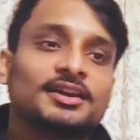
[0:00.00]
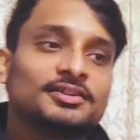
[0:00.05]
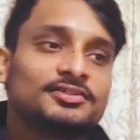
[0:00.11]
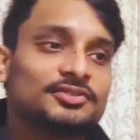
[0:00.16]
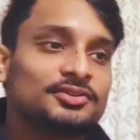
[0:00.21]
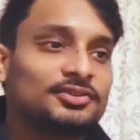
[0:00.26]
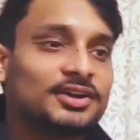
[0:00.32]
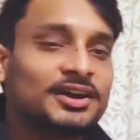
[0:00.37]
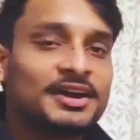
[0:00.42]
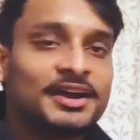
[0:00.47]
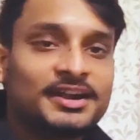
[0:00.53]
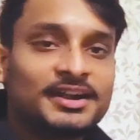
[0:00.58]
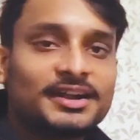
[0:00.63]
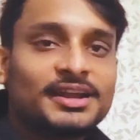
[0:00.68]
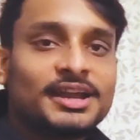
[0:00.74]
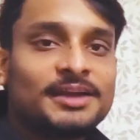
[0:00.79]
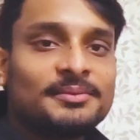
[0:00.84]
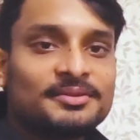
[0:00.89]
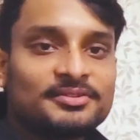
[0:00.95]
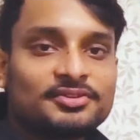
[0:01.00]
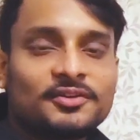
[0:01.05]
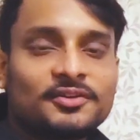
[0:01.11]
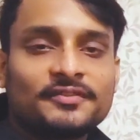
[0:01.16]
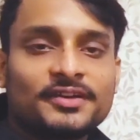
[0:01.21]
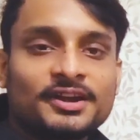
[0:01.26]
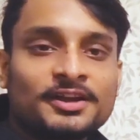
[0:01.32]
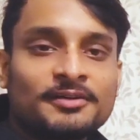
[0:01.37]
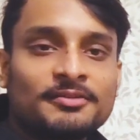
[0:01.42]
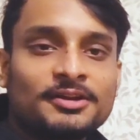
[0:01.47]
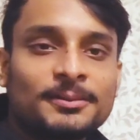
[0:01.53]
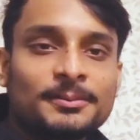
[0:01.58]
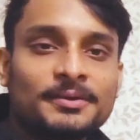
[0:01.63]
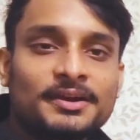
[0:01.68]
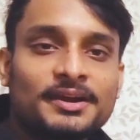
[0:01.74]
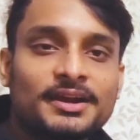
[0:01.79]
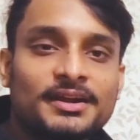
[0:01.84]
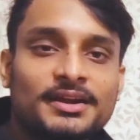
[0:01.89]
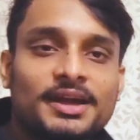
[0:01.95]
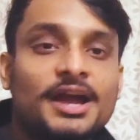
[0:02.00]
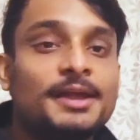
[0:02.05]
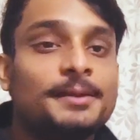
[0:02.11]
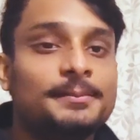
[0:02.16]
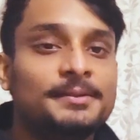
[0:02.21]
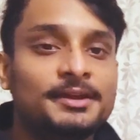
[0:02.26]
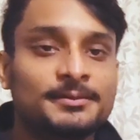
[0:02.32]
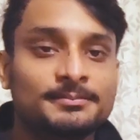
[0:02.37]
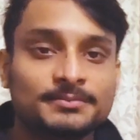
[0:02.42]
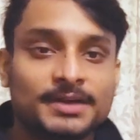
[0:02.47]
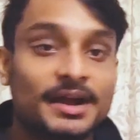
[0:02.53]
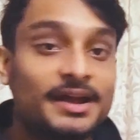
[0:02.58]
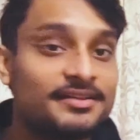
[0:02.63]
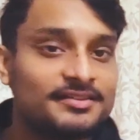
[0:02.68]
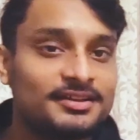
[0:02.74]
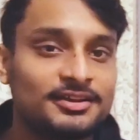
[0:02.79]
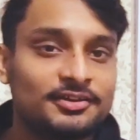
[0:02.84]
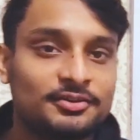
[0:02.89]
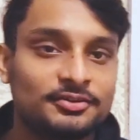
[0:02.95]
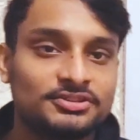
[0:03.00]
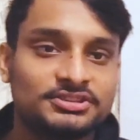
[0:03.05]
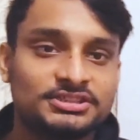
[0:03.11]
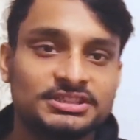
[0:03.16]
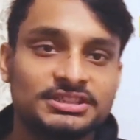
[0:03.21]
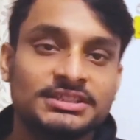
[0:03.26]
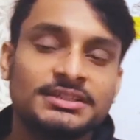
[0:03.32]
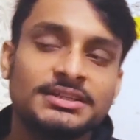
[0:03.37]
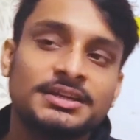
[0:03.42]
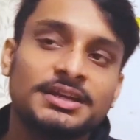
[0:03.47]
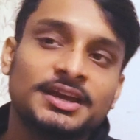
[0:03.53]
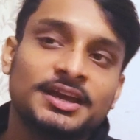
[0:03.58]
So currently I am a software developer at IBM ISL Kochi.